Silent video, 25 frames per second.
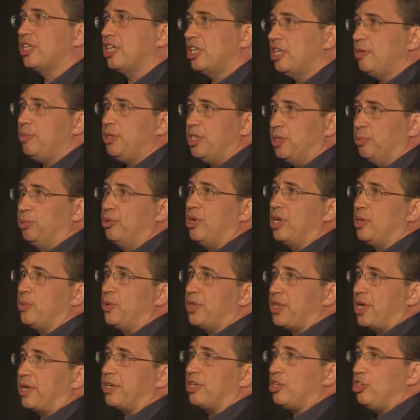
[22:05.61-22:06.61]
going to be deployed
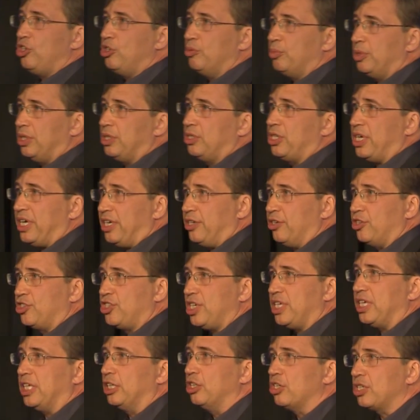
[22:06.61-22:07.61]
without a human to
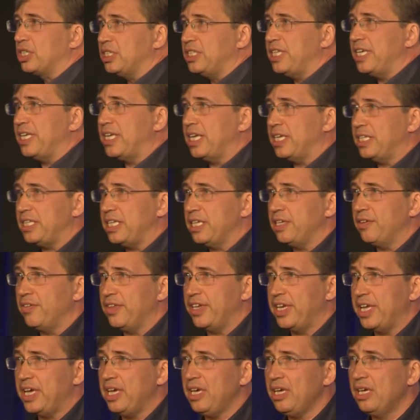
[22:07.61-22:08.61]
intercede and look at data at the end of the
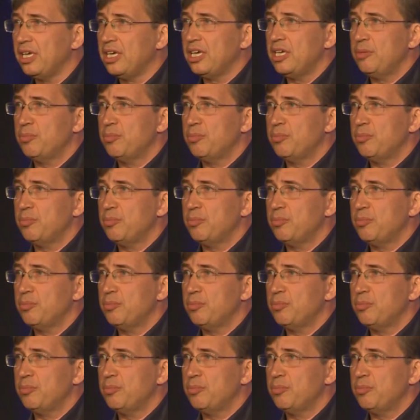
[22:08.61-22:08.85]
day,